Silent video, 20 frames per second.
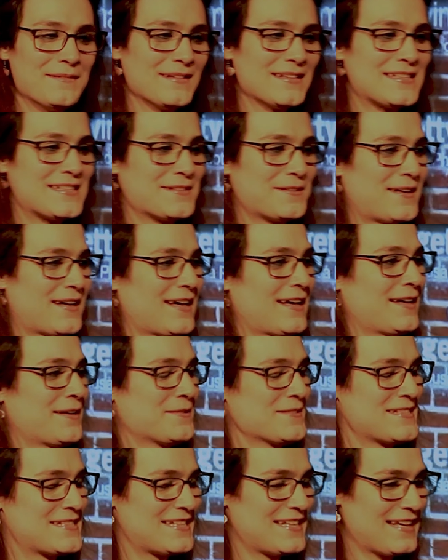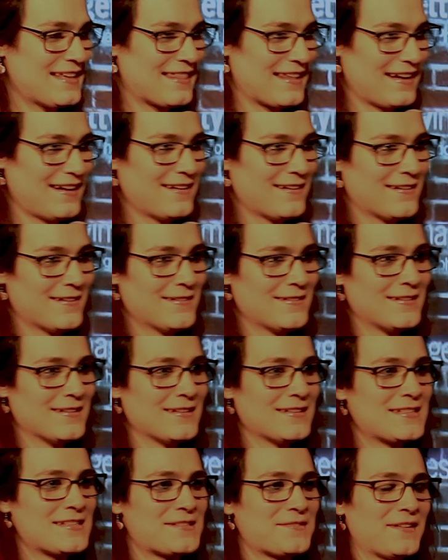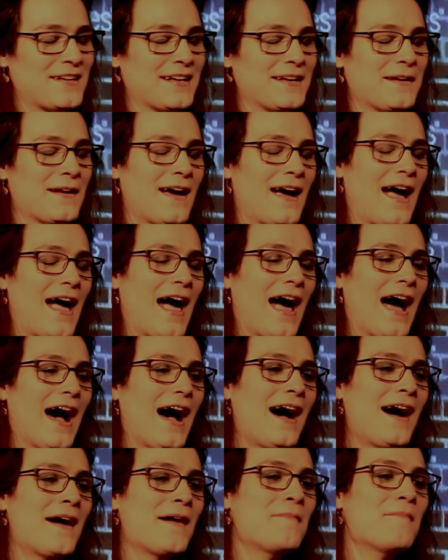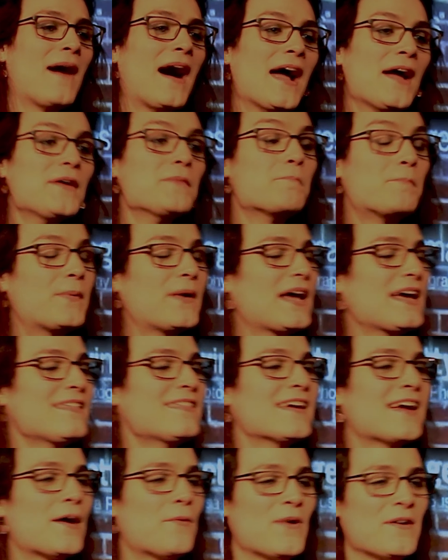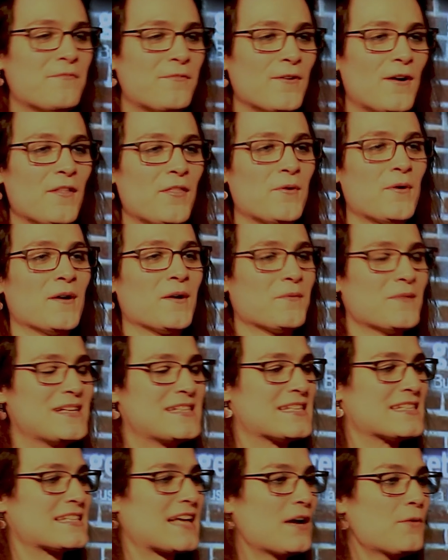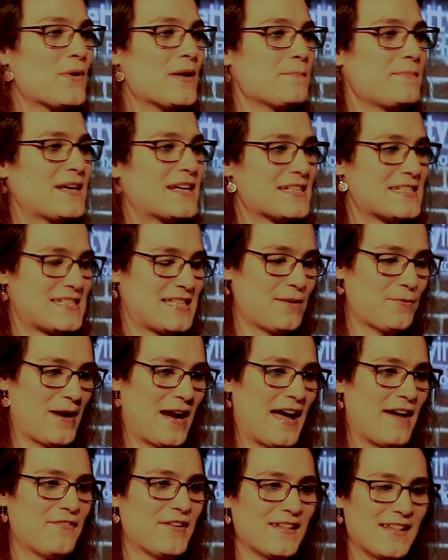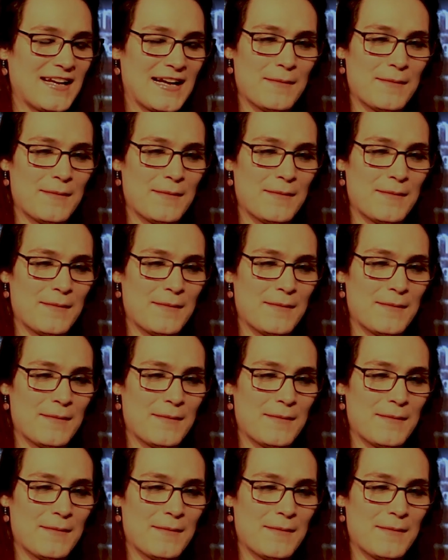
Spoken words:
That's okay, I'll see you there. But I think I went for all the wrong reasons. I went because they were having